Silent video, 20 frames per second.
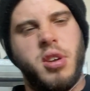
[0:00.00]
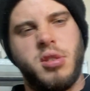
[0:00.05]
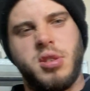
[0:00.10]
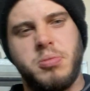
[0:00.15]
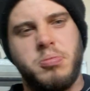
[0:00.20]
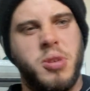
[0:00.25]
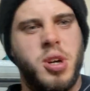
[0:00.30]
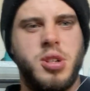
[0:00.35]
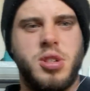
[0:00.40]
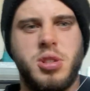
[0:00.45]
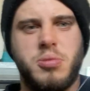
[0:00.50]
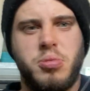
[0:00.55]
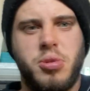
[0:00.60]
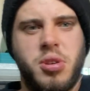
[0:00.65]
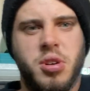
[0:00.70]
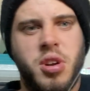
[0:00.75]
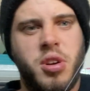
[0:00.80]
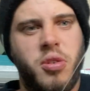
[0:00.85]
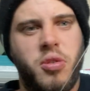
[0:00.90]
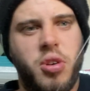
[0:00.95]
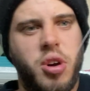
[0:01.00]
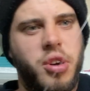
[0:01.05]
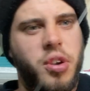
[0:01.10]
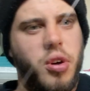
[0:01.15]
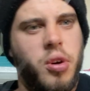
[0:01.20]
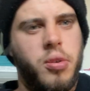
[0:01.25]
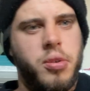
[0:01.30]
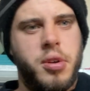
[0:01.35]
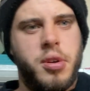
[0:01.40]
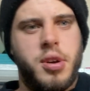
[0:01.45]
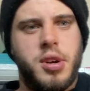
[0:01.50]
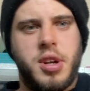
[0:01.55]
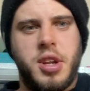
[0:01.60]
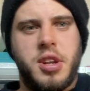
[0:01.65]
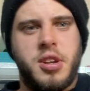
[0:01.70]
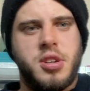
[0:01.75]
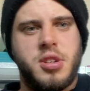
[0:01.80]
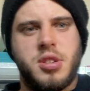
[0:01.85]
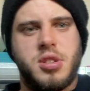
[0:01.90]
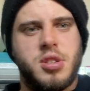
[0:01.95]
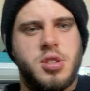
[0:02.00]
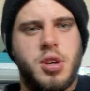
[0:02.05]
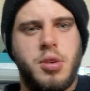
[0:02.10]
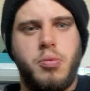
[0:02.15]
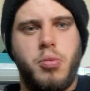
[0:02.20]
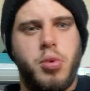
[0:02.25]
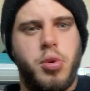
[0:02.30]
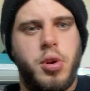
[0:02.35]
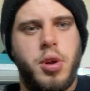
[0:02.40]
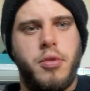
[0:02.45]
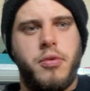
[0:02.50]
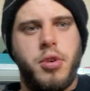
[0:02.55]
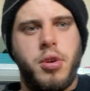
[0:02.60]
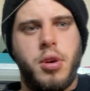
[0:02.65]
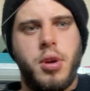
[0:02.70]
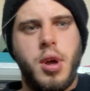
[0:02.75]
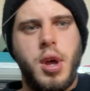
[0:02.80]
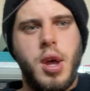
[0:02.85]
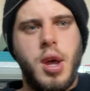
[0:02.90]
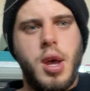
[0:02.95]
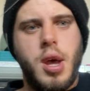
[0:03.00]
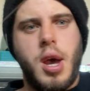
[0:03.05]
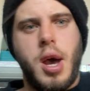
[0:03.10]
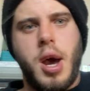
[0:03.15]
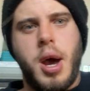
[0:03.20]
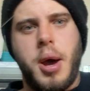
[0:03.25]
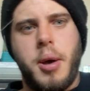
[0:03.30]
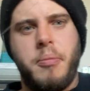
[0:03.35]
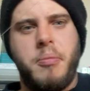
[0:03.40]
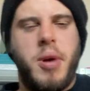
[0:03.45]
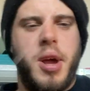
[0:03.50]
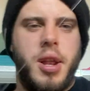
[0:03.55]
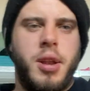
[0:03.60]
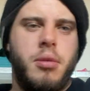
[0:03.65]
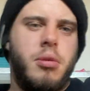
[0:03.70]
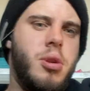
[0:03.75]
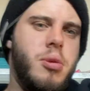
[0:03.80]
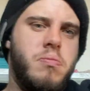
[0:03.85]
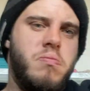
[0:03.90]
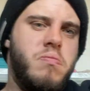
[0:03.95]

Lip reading: might just put it in a rod holder and let it just sit wherever. And